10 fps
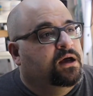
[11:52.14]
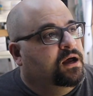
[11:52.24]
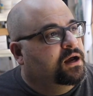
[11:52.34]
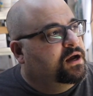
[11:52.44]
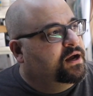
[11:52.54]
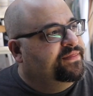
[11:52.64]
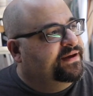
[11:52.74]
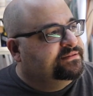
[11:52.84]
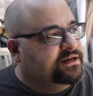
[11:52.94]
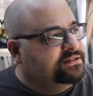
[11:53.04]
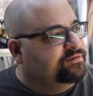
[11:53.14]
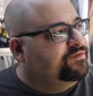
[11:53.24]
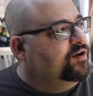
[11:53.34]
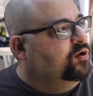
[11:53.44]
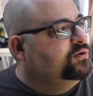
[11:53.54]
Uh, that does it,
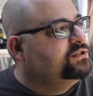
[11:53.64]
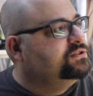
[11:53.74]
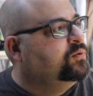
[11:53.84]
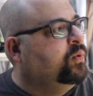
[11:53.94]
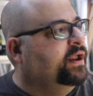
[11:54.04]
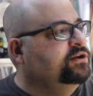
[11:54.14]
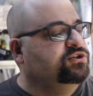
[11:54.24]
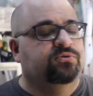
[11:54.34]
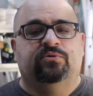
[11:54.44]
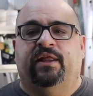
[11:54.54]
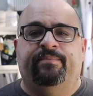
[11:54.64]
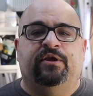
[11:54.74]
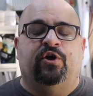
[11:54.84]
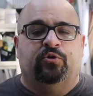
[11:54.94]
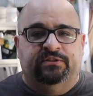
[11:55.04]
folks. Why don't you let me
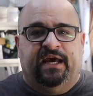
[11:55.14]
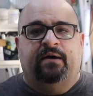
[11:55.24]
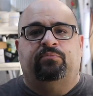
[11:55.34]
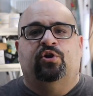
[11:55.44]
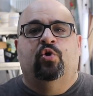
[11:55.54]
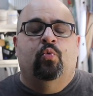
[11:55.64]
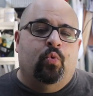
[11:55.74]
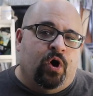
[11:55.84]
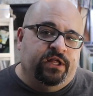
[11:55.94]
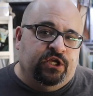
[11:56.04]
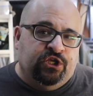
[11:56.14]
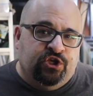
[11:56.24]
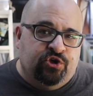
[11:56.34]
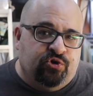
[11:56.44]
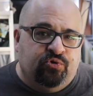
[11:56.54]
know down below what
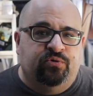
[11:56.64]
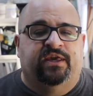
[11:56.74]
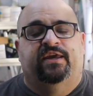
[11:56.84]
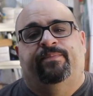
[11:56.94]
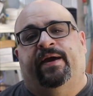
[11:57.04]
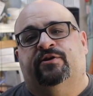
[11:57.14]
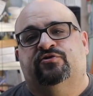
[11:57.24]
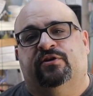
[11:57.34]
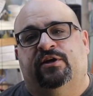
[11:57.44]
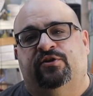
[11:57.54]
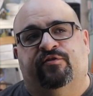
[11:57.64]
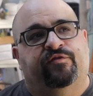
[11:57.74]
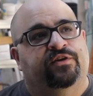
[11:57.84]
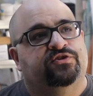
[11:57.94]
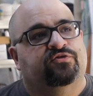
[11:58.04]
you keep extra in your
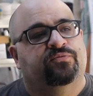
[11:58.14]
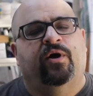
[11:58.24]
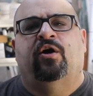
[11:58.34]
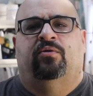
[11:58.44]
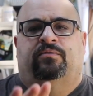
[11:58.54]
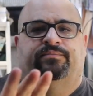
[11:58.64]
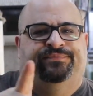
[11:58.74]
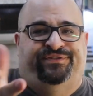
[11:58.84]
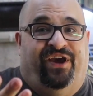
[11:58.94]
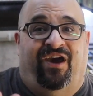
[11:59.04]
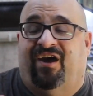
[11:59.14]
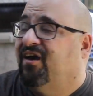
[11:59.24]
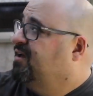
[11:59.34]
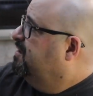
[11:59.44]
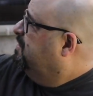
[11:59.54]
fish room? Oh, dad